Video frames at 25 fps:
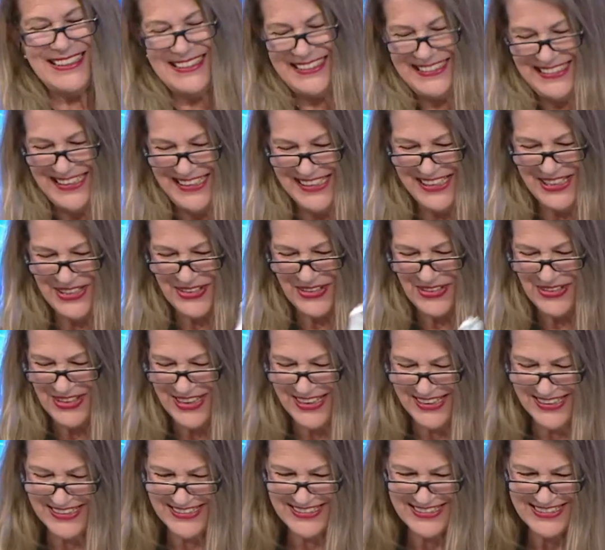that's
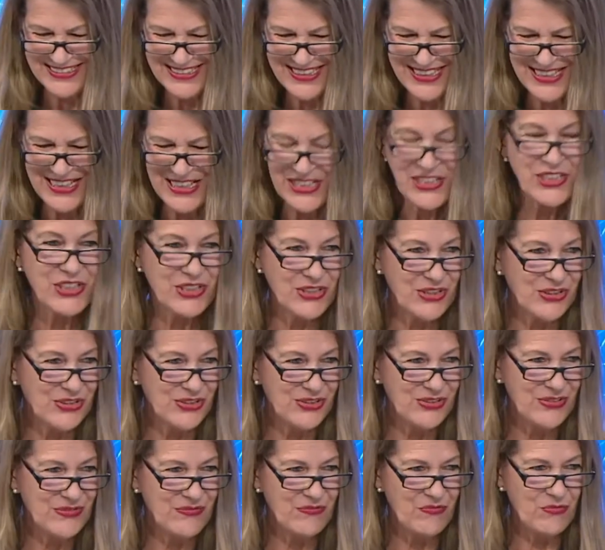great.
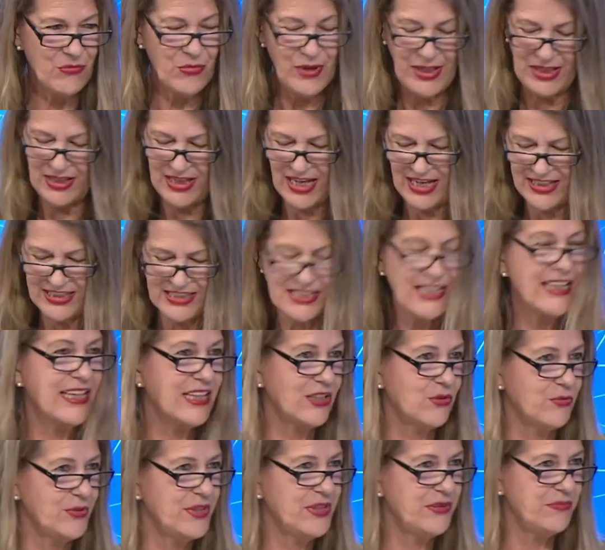So, well, I take it
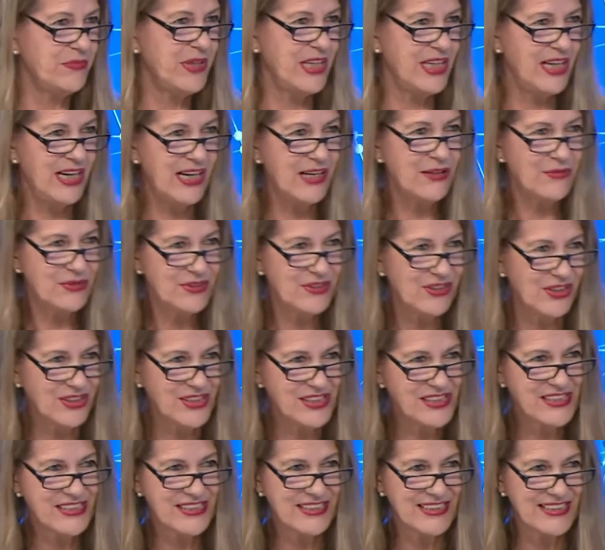with me. I'm going to
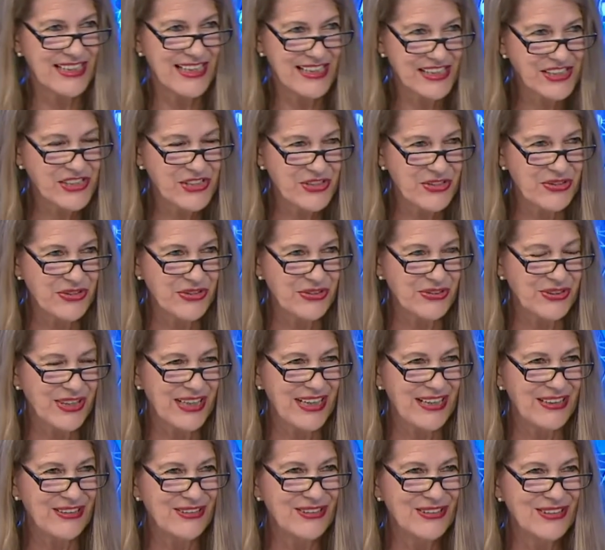sit next to you
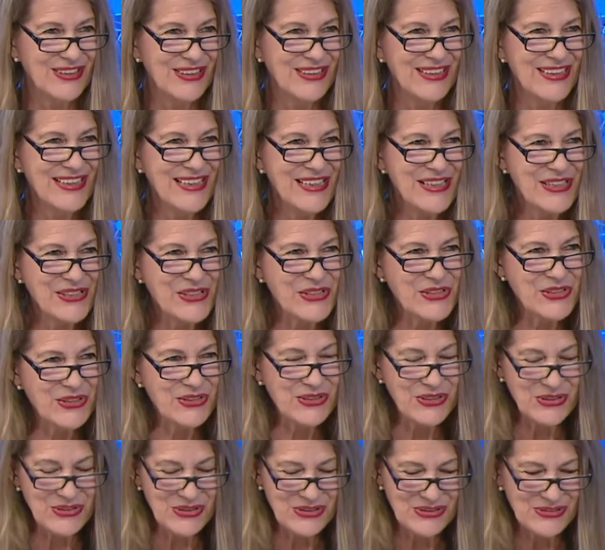now.
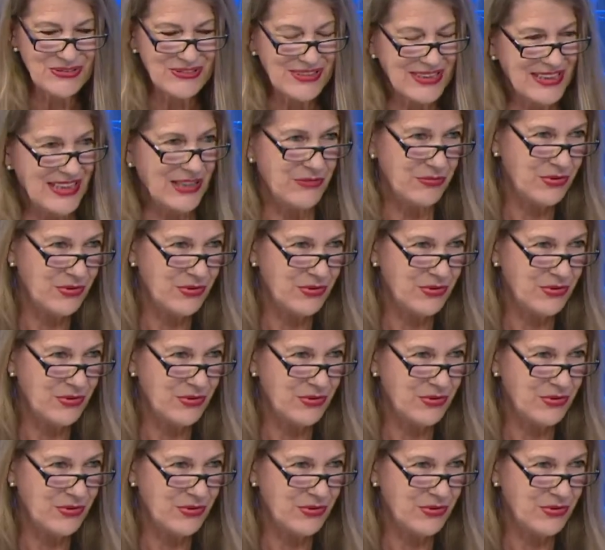So it will